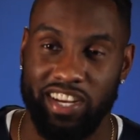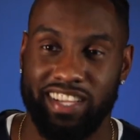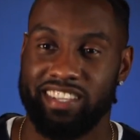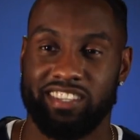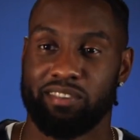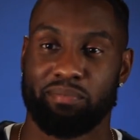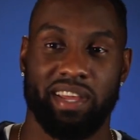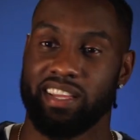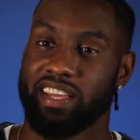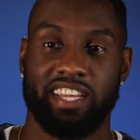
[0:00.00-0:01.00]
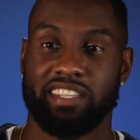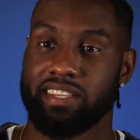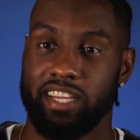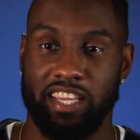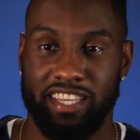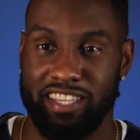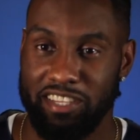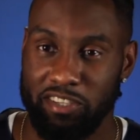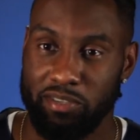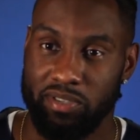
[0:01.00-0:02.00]
he gonna make anything a hit, you know
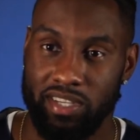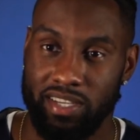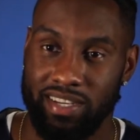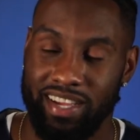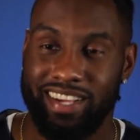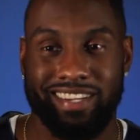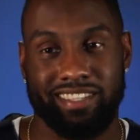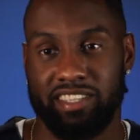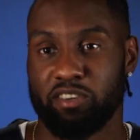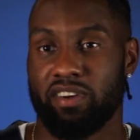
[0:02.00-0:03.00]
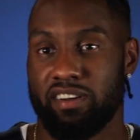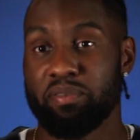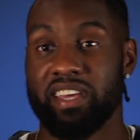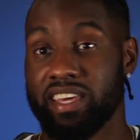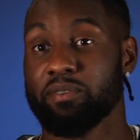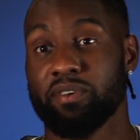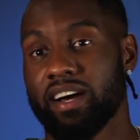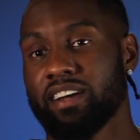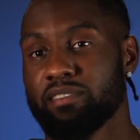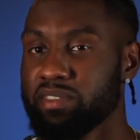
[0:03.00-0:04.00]
what I'm saying? Because it would already be a hit
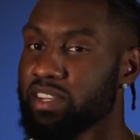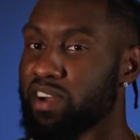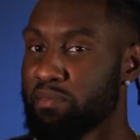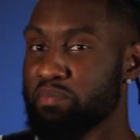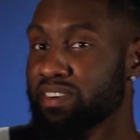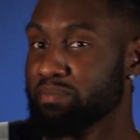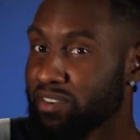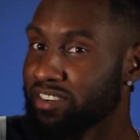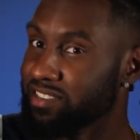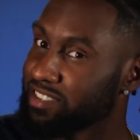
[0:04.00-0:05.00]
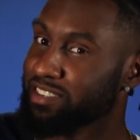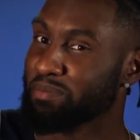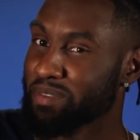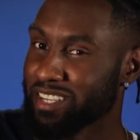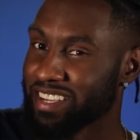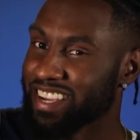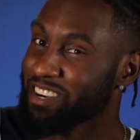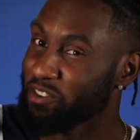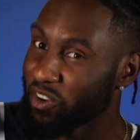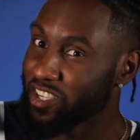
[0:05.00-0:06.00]
without him, then when I put him on, it's gonna be
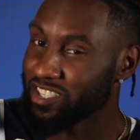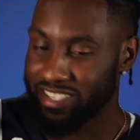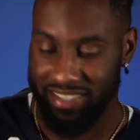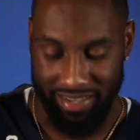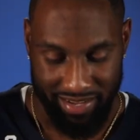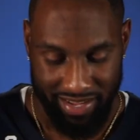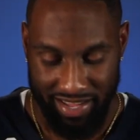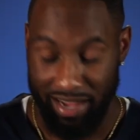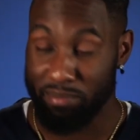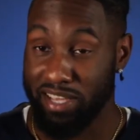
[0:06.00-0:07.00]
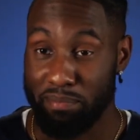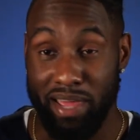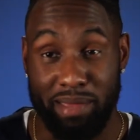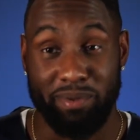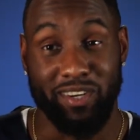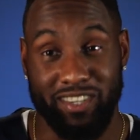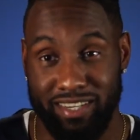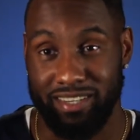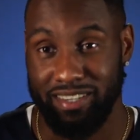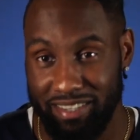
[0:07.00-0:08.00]
crazy. I'm gonna get Baby on
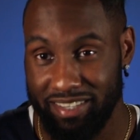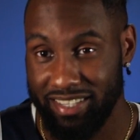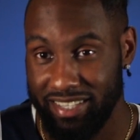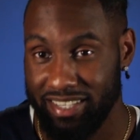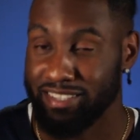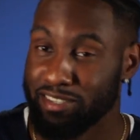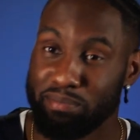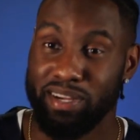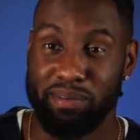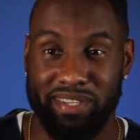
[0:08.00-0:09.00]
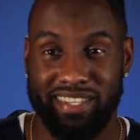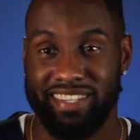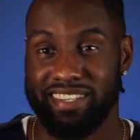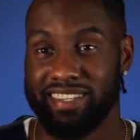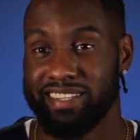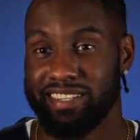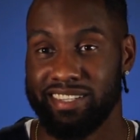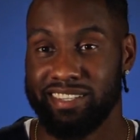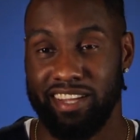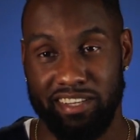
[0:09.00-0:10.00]
there. Lil Baby.
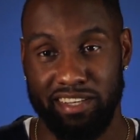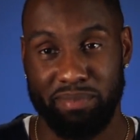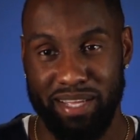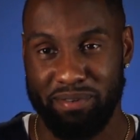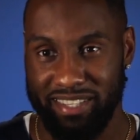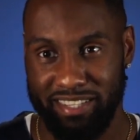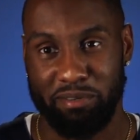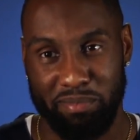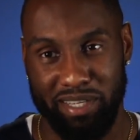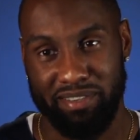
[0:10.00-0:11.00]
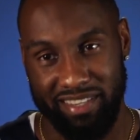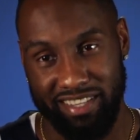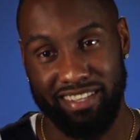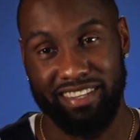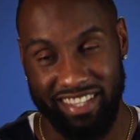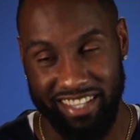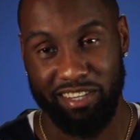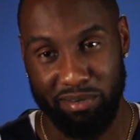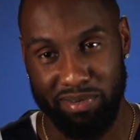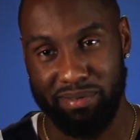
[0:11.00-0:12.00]
Not the Baby, Lil Baby. The
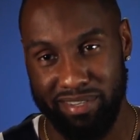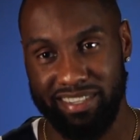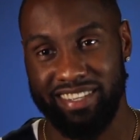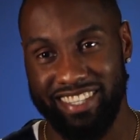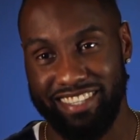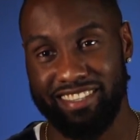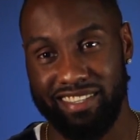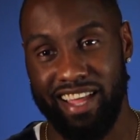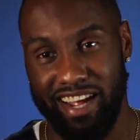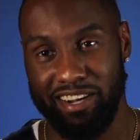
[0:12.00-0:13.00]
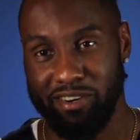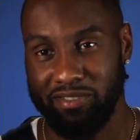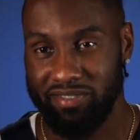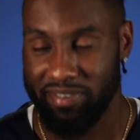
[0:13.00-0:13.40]
Lil Baby is that GOAT.